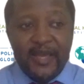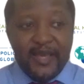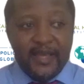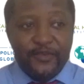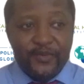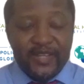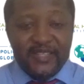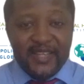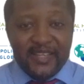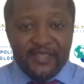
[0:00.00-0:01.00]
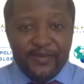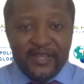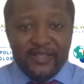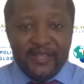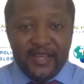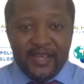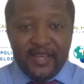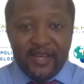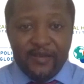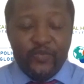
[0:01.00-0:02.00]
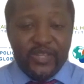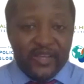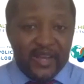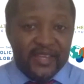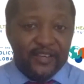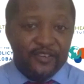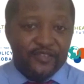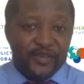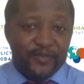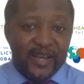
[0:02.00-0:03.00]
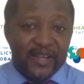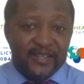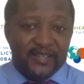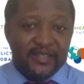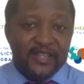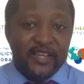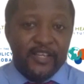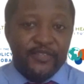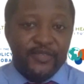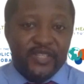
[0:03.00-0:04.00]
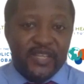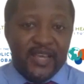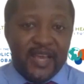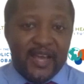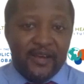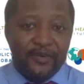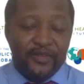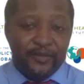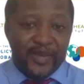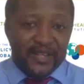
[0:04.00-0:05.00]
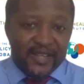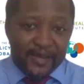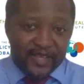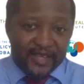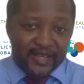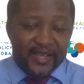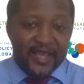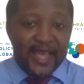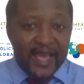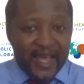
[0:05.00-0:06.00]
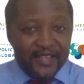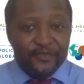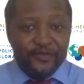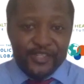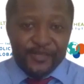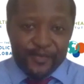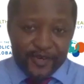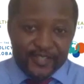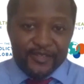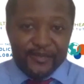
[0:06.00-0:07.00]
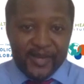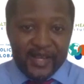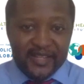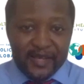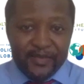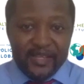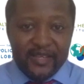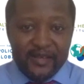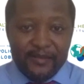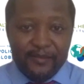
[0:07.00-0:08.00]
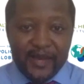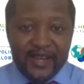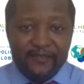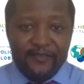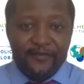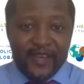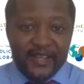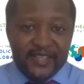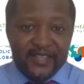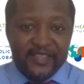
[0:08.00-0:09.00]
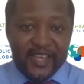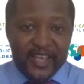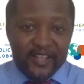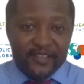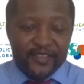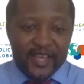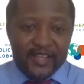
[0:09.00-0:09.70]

do an assessment with with our in-country partners to see how the pandemic and the response to the pandemic might have affected the health and